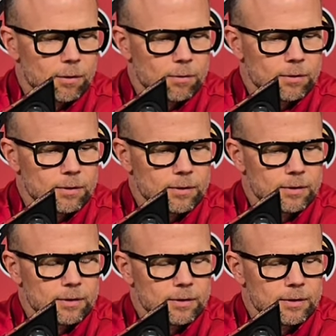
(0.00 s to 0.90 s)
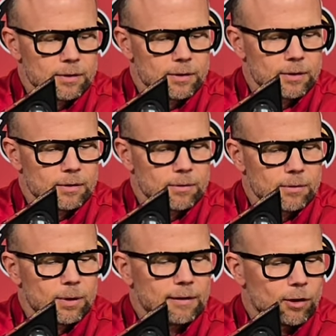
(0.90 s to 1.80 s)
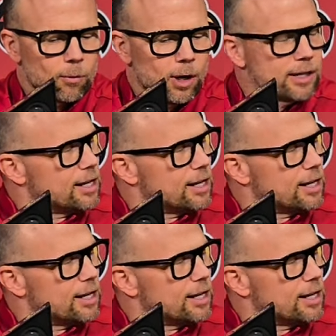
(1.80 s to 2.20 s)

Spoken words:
know, whatever it